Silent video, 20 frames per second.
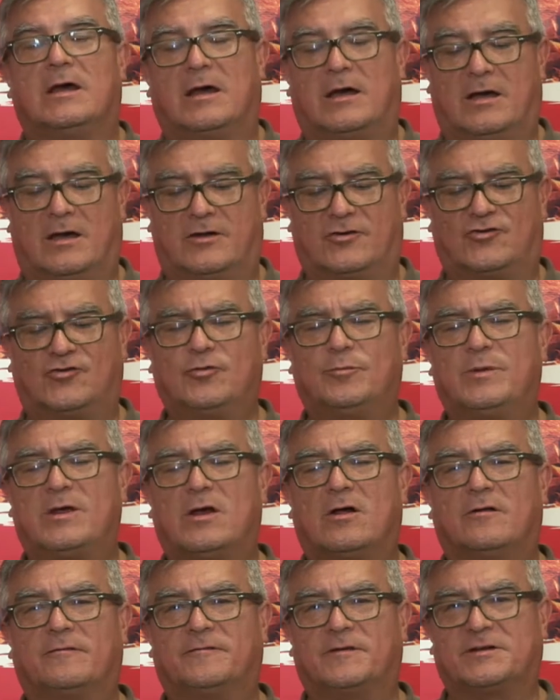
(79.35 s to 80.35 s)
it should be
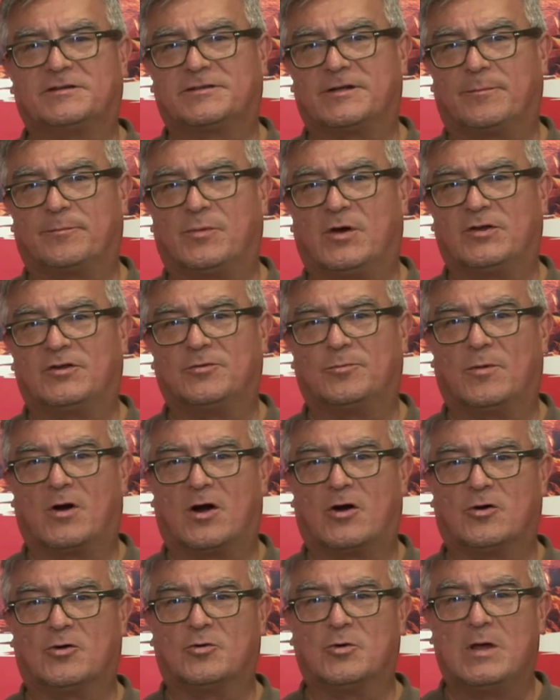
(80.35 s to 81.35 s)
all fixed up by
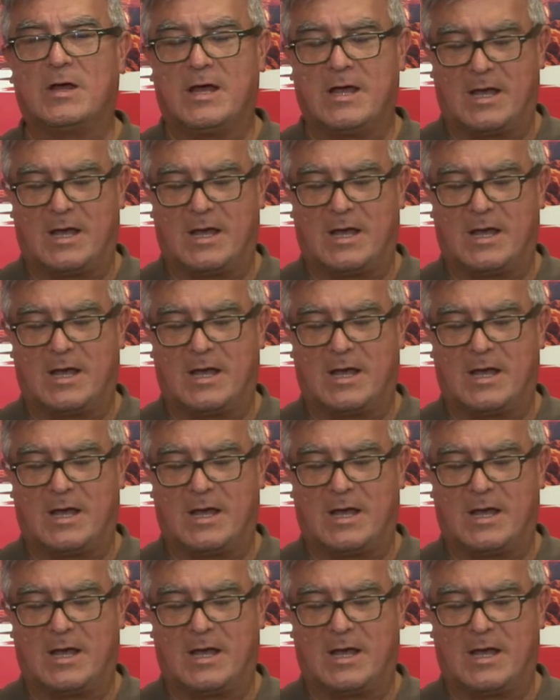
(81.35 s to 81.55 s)
tomorrow,